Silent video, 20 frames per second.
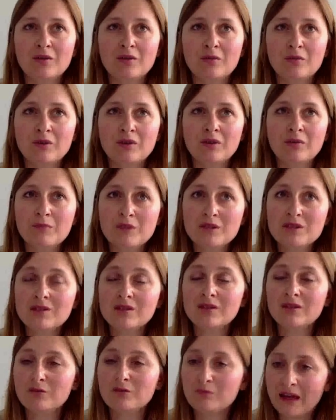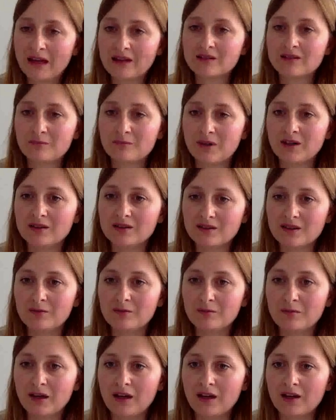with a mission to maximize
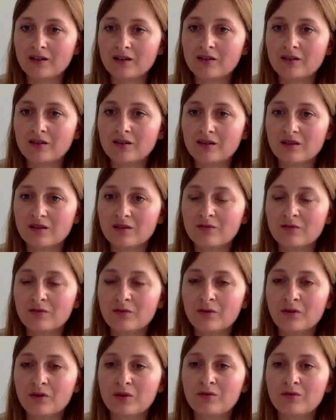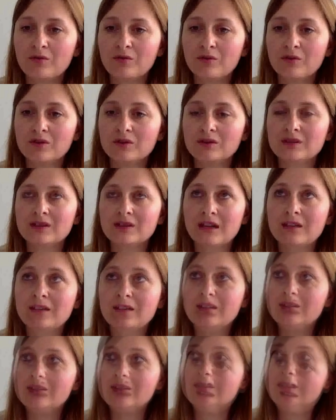impact for
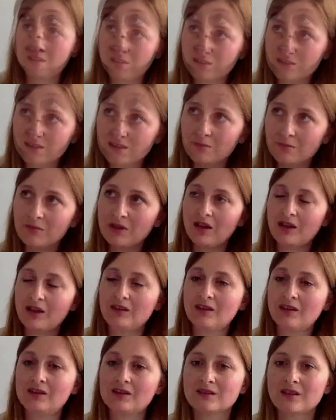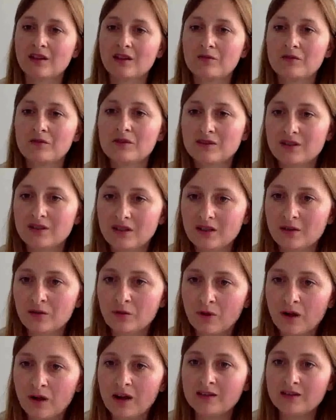scientists. Disseminate the discoveries in a
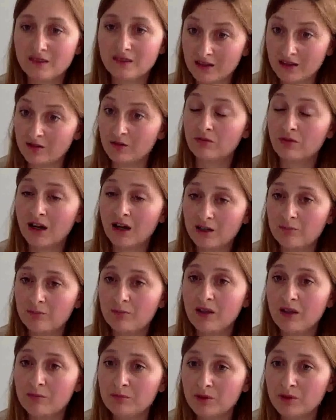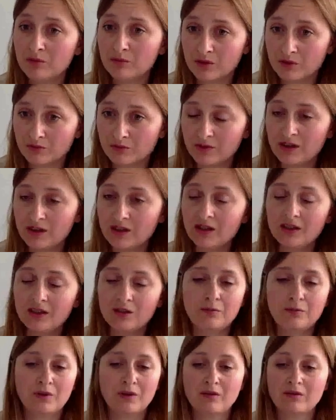way that the right people will read
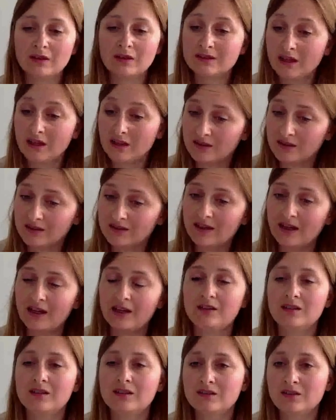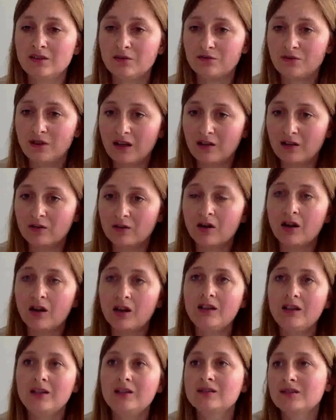it, whether it's other scientists, your fellow
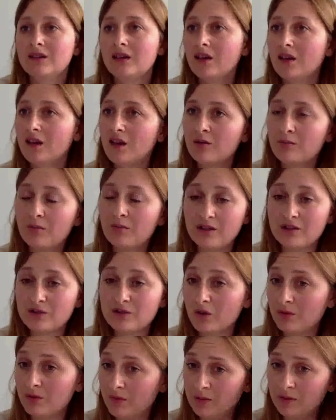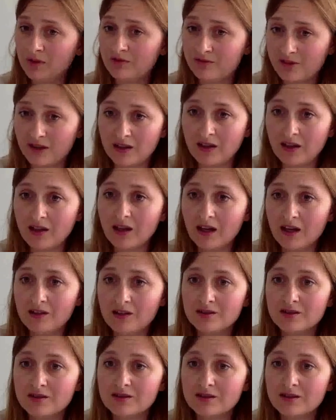colleagues, but as well maybe funding
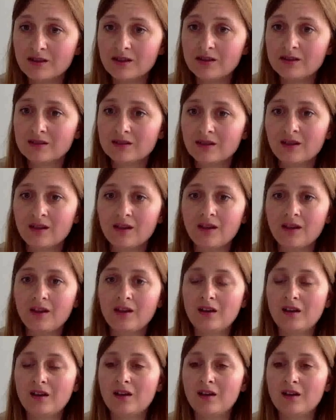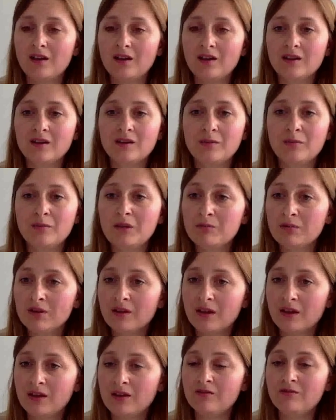agencies, the people
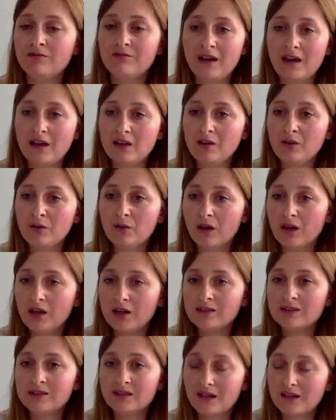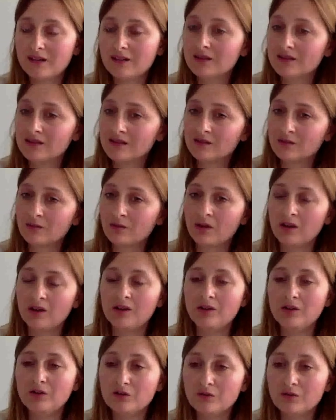that evaluate scientists as well
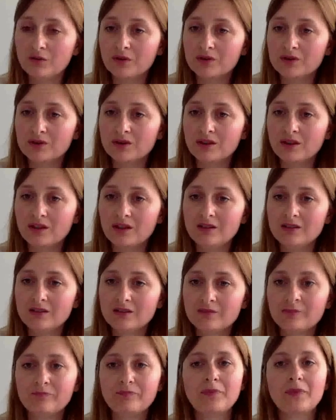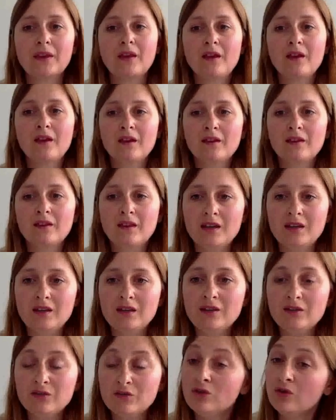at universities. They
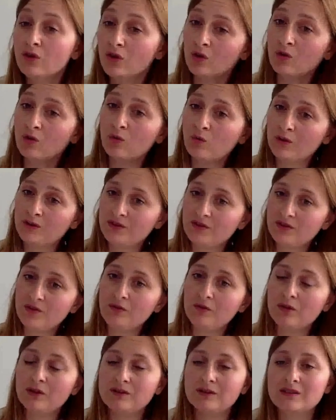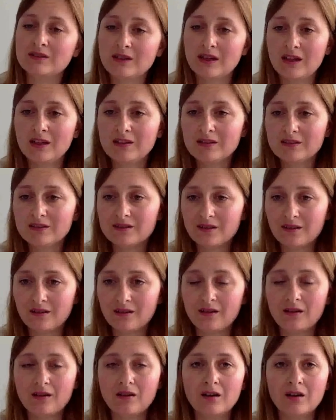need to know what you as a scientist
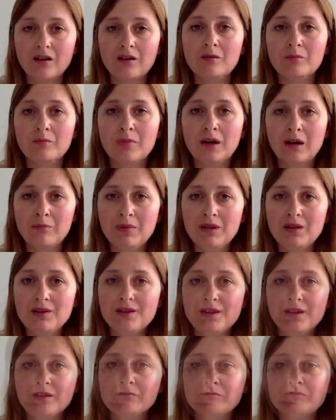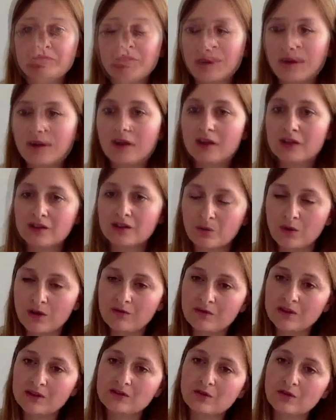are publishing. So
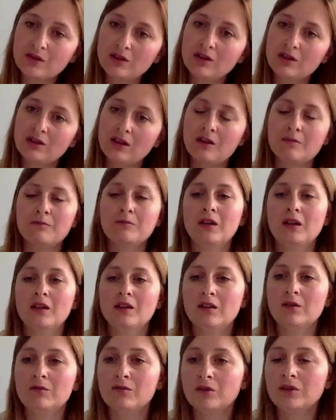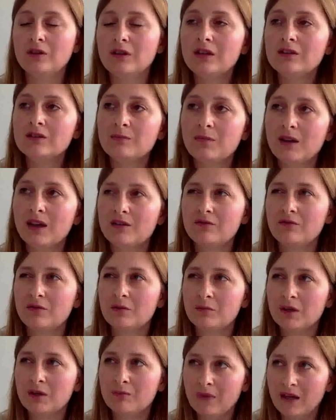we've inserted them in the Frontiers
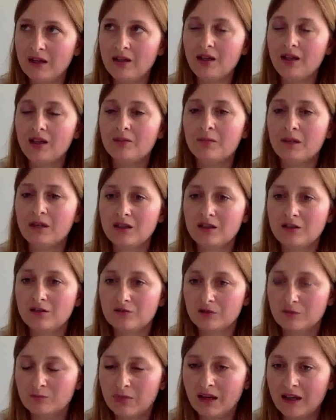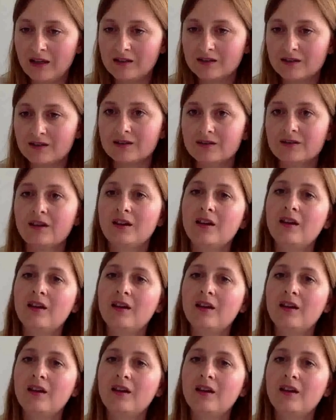platform in many, many different places.